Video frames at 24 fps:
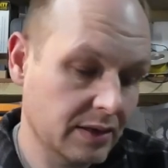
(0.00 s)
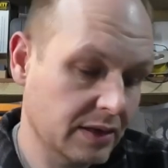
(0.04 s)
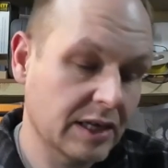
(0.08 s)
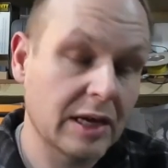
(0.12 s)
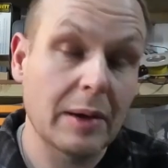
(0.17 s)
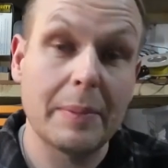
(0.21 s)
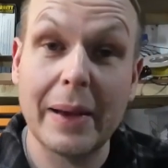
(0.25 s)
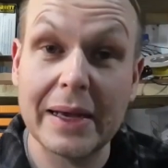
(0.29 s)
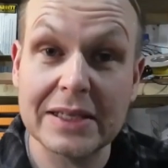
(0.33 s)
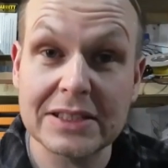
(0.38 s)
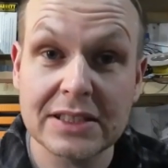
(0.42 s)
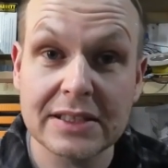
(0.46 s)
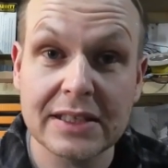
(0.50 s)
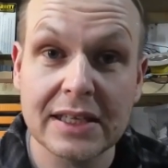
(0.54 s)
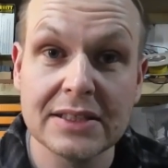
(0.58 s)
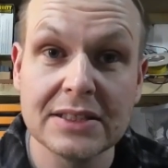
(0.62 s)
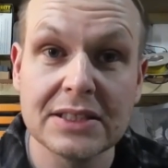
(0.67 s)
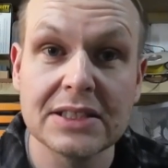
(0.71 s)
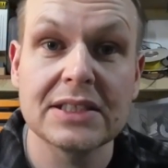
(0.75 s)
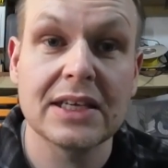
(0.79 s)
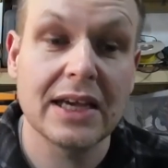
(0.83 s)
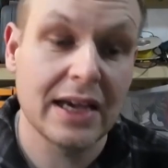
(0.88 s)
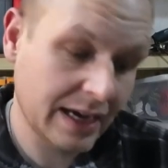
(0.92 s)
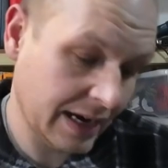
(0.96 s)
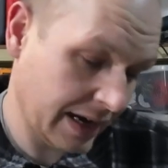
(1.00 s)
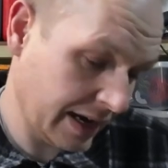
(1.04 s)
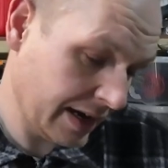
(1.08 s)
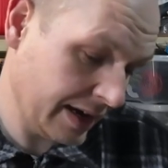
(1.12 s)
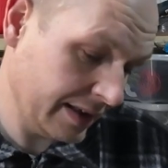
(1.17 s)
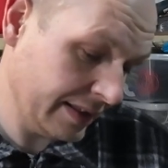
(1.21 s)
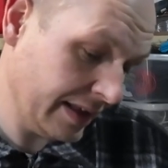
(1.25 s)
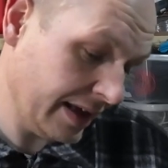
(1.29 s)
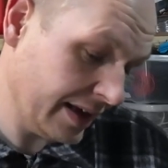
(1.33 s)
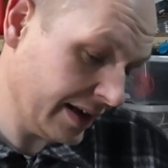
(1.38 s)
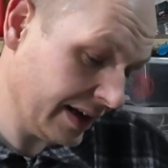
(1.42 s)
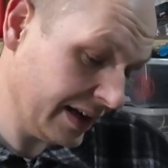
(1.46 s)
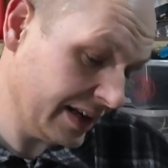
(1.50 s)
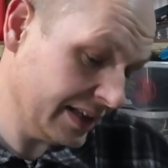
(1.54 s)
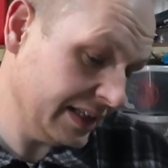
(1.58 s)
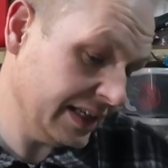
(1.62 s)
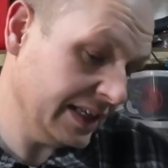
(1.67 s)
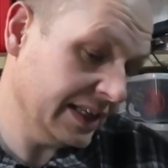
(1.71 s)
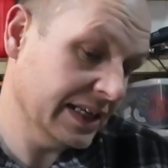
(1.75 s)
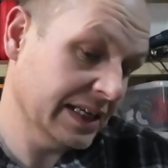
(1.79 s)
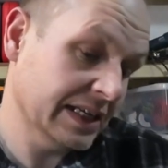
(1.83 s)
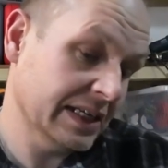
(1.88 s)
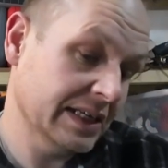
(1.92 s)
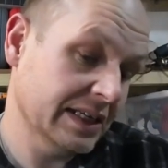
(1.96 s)
capacitance, and then I
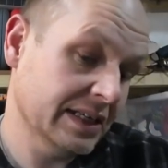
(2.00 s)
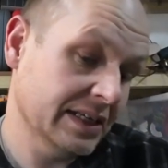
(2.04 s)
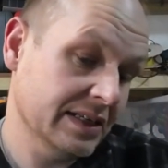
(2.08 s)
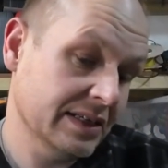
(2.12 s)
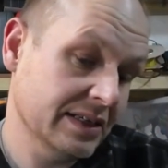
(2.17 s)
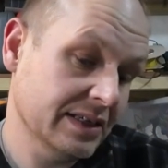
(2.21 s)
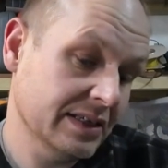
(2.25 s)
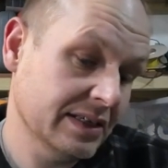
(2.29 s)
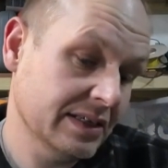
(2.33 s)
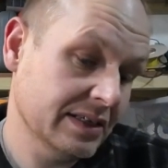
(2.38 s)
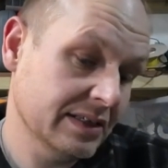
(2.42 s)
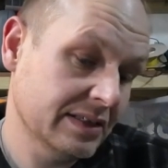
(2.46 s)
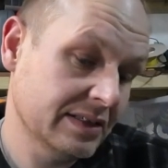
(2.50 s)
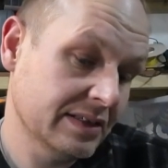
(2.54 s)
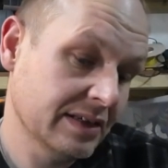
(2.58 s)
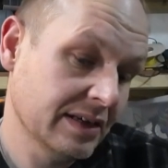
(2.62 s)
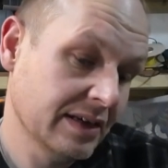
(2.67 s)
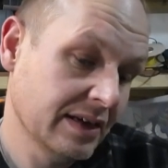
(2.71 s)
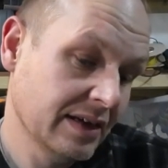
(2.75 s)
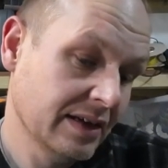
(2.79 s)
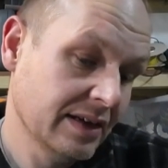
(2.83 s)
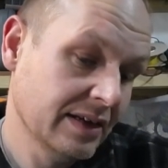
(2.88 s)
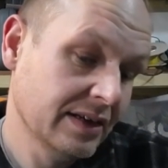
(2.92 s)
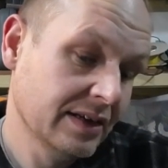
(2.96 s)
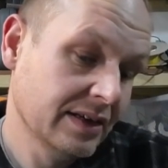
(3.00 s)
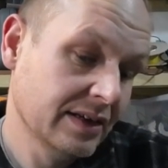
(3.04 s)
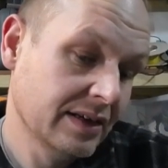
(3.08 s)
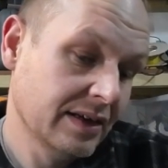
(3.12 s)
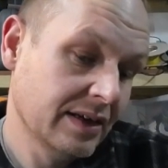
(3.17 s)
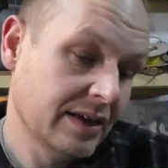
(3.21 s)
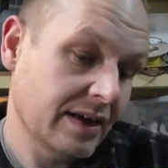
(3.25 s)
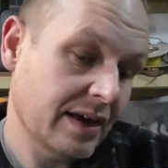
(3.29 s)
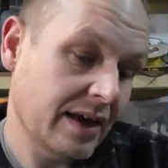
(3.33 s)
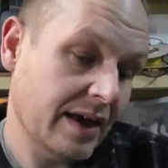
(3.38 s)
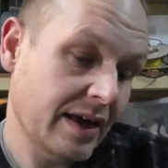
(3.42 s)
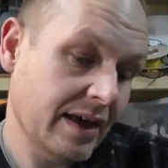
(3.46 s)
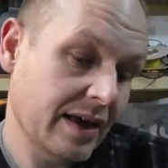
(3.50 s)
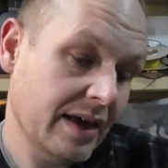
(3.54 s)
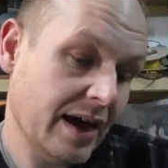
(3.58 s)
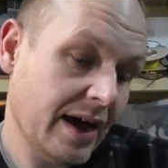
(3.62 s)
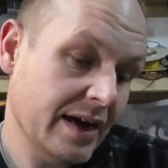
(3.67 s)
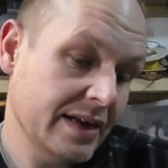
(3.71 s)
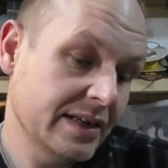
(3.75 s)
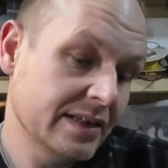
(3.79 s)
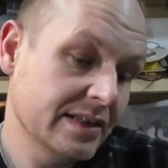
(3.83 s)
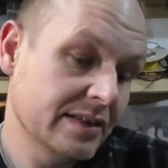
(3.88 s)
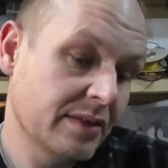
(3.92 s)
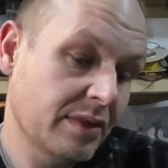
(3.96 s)
needed
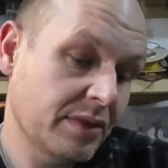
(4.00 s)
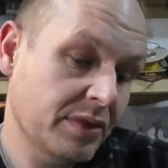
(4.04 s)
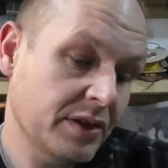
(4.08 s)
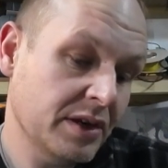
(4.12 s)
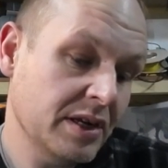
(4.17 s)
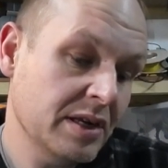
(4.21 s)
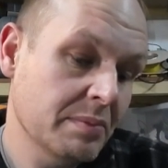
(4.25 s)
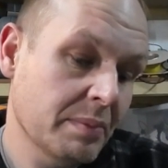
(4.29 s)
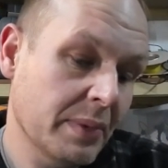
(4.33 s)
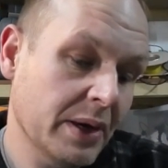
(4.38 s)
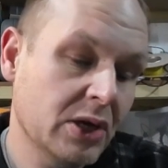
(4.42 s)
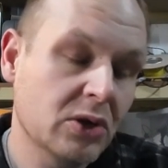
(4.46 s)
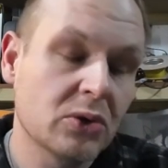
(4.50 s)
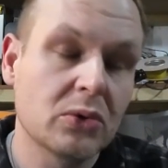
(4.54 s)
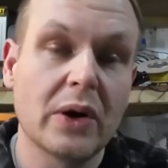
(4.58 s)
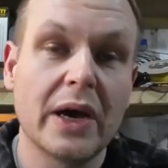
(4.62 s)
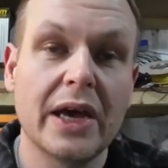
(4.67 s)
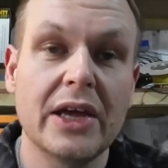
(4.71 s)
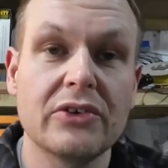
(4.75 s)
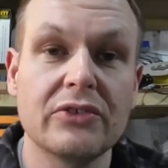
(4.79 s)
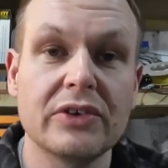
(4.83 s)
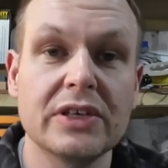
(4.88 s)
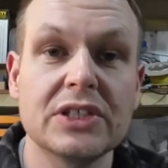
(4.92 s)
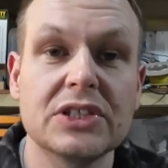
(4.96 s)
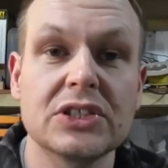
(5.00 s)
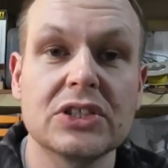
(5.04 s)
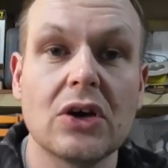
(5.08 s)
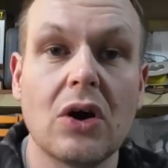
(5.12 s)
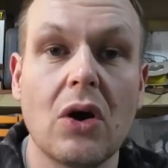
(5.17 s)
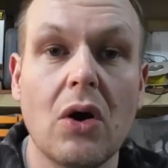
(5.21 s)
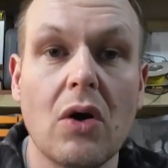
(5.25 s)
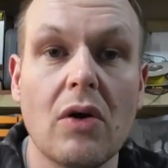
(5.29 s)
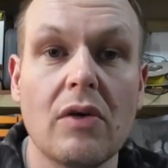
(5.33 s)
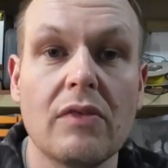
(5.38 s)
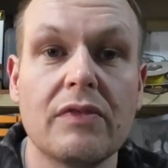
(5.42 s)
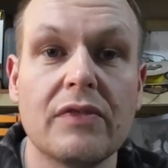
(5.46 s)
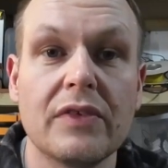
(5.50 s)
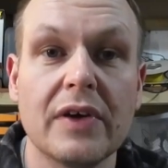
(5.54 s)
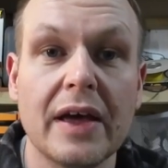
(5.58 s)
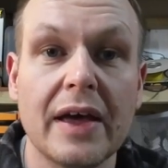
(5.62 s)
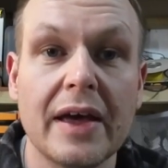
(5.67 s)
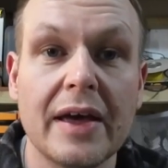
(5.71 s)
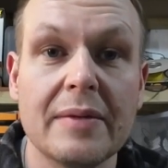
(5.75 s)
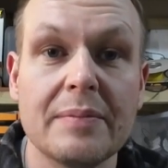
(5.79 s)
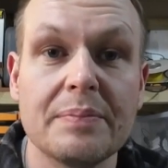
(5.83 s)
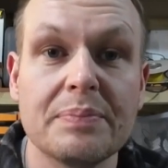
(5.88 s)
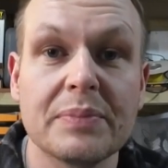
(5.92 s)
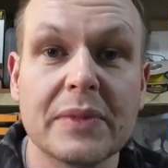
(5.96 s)
3 microhenries of
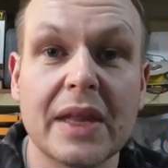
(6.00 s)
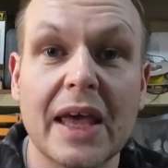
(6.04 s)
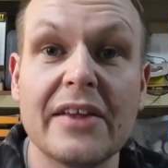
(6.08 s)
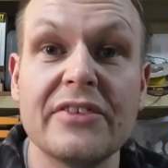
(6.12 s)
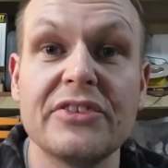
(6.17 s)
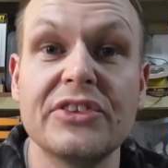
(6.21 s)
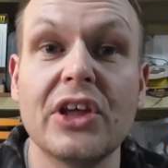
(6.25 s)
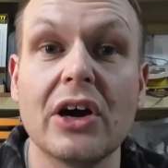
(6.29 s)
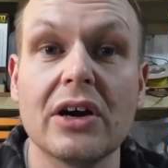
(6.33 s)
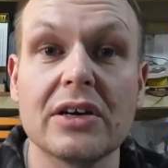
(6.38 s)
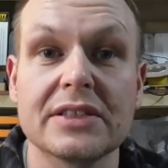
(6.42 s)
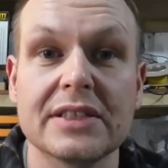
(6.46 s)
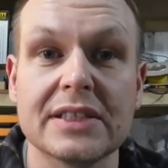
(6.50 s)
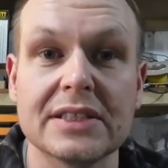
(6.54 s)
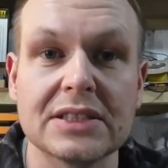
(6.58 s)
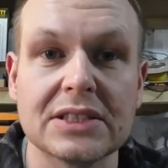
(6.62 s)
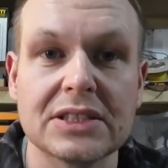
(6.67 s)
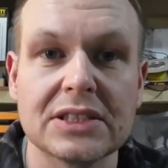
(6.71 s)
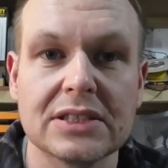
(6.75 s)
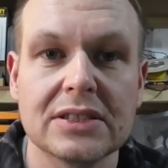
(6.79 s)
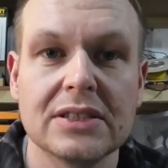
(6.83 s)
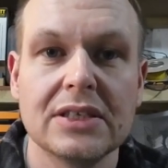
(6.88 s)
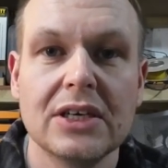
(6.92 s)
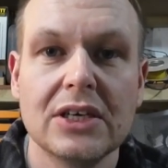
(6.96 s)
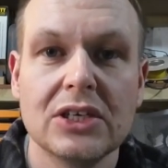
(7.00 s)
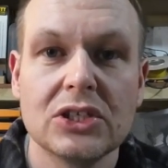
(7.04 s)
inductance.